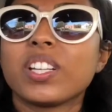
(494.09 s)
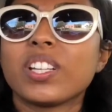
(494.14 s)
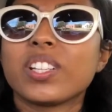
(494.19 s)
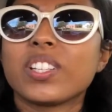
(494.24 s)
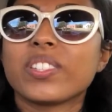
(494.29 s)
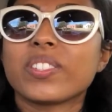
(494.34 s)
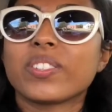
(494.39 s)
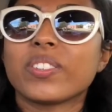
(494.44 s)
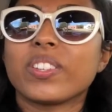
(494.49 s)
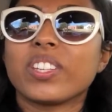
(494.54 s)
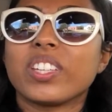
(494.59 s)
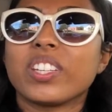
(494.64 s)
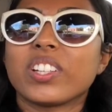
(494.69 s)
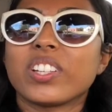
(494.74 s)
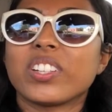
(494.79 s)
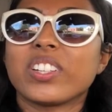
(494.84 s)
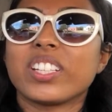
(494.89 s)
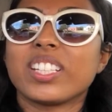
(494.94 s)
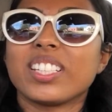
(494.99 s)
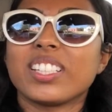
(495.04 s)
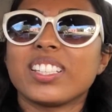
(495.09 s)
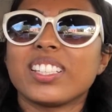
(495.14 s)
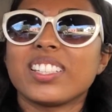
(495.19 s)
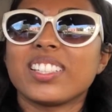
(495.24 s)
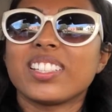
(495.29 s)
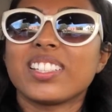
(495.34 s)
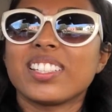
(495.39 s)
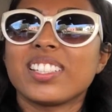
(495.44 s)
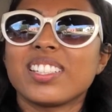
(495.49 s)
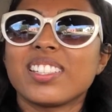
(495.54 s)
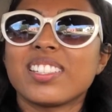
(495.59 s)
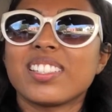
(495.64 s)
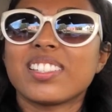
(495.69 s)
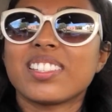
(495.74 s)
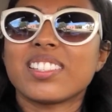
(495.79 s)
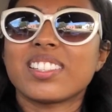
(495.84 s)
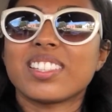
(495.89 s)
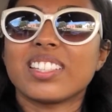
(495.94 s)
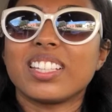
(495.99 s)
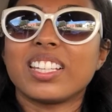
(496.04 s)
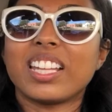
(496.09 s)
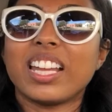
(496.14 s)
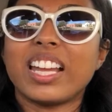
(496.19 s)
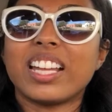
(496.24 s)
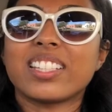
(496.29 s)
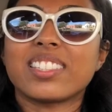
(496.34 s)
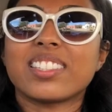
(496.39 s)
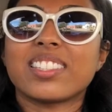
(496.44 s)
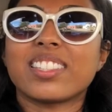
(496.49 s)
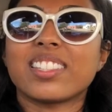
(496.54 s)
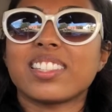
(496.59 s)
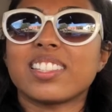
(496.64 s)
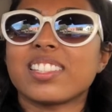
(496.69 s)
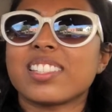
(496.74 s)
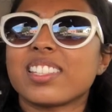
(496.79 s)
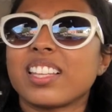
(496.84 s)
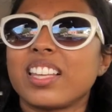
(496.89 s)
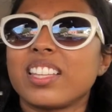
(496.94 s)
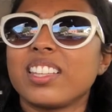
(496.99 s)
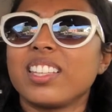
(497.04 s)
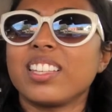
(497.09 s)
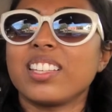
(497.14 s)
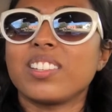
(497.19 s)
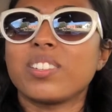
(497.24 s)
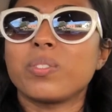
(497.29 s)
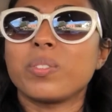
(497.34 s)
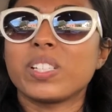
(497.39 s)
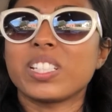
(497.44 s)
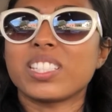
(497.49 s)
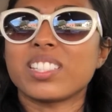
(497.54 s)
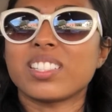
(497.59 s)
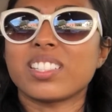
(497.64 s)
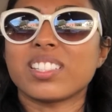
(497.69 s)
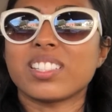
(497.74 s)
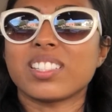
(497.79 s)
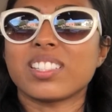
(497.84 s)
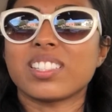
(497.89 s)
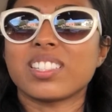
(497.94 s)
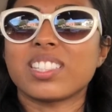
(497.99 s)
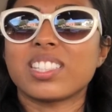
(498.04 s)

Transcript: So here it is. It has this, I think, what is this?